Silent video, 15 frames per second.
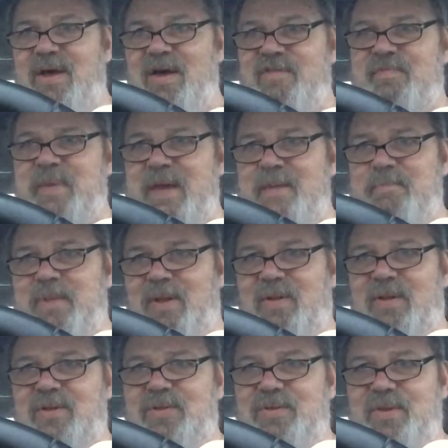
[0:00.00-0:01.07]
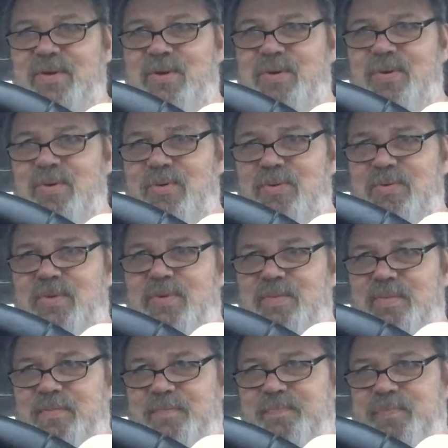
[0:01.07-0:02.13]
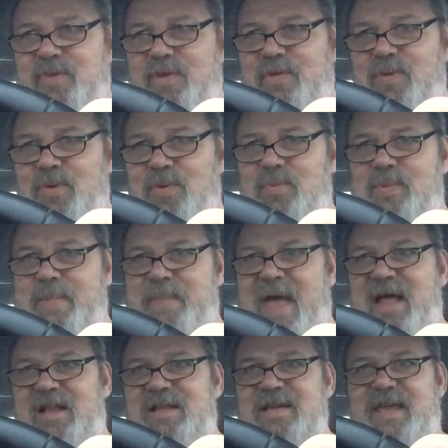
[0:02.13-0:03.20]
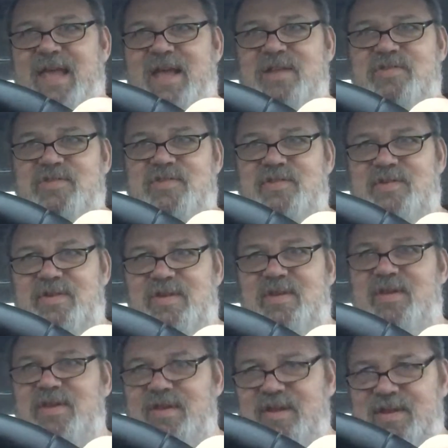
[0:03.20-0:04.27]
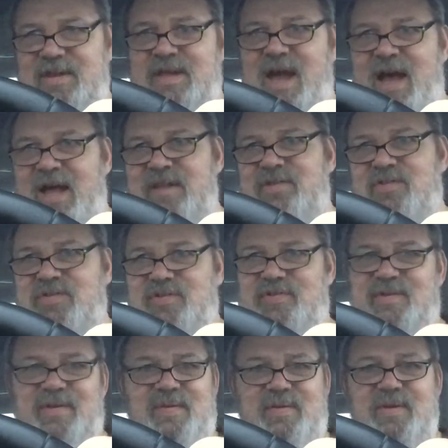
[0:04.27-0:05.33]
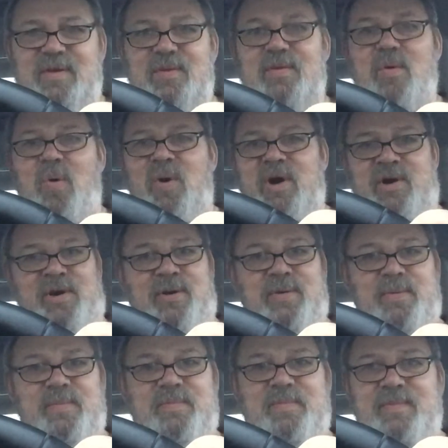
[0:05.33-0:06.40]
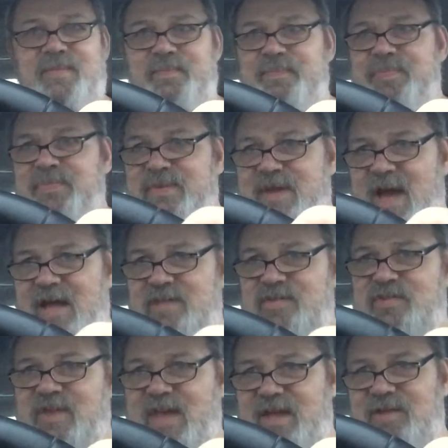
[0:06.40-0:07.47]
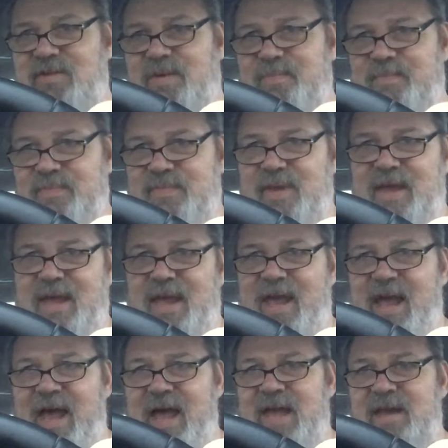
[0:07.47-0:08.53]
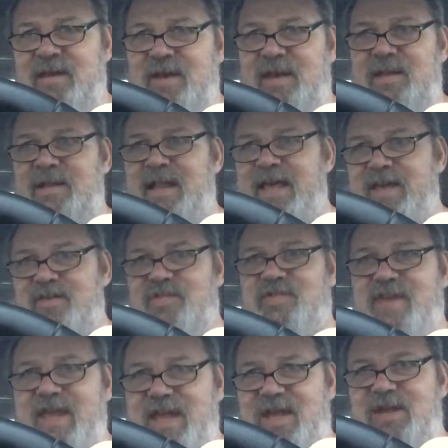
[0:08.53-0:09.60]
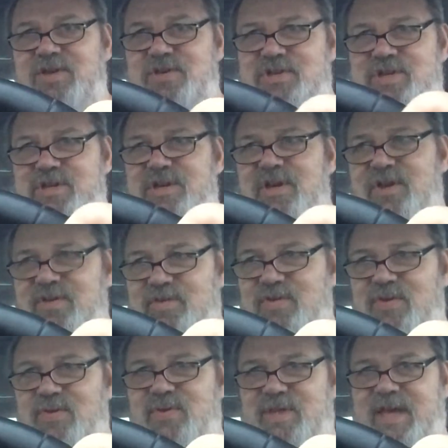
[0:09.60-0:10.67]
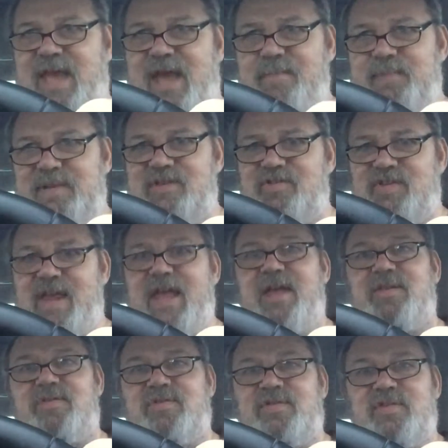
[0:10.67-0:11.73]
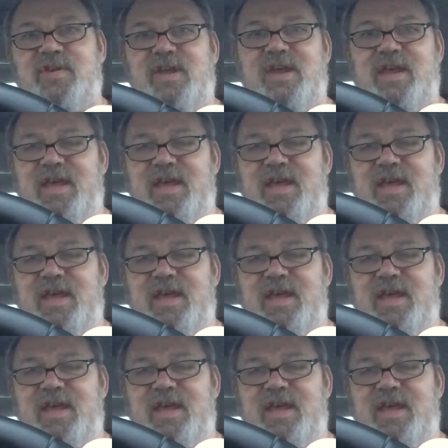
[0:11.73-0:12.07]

of people who rebel against God's order, God's kingdom, and lay siege to the camp of the saints.